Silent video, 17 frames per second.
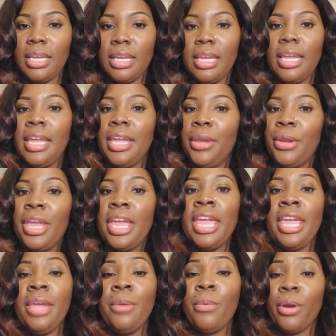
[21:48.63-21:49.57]

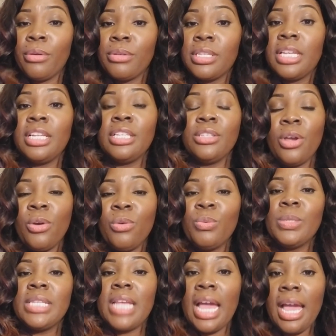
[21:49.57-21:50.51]
He works at his
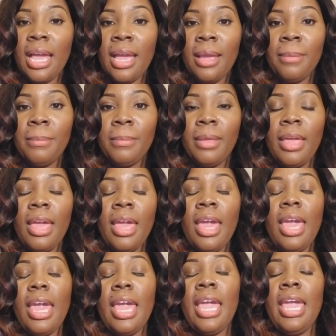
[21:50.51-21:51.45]
own time.
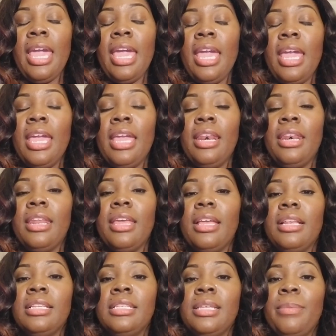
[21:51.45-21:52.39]
And
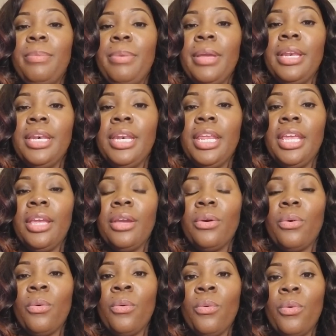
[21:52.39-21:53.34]
depending
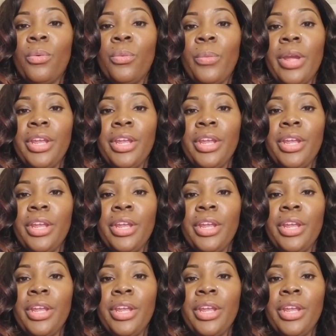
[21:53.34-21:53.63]
on where